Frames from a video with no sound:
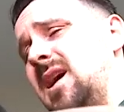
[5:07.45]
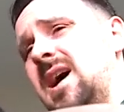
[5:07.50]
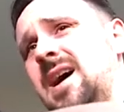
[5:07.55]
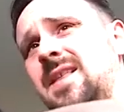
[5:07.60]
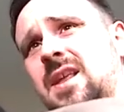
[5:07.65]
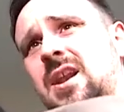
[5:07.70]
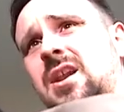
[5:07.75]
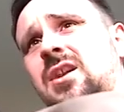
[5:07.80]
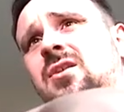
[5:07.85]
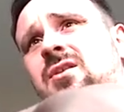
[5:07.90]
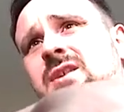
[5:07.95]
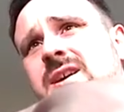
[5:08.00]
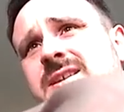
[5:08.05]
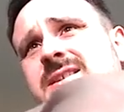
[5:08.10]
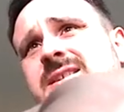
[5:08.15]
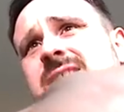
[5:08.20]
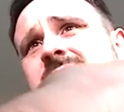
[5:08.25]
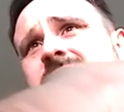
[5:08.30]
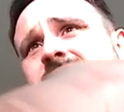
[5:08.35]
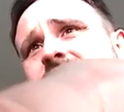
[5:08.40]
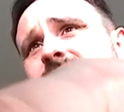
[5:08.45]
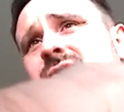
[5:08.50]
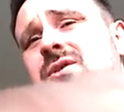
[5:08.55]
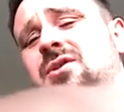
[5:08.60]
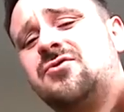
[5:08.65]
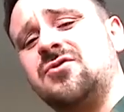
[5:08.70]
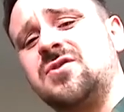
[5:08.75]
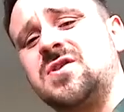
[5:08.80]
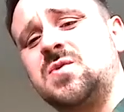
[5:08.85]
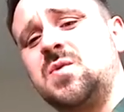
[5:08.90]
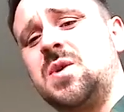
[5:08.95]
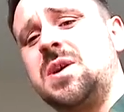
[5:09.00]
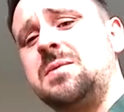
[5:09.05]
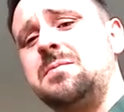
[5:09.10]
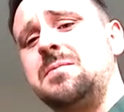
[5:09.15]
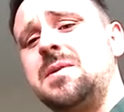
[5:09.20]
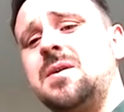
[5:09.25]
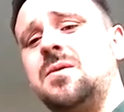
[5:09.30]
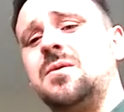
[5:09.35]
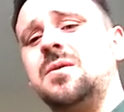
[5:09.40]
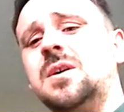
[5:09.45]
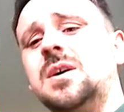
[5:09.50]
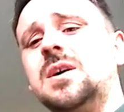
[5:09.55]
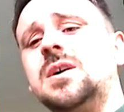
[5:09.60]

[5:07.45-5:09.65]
at the longest end, 320 mil.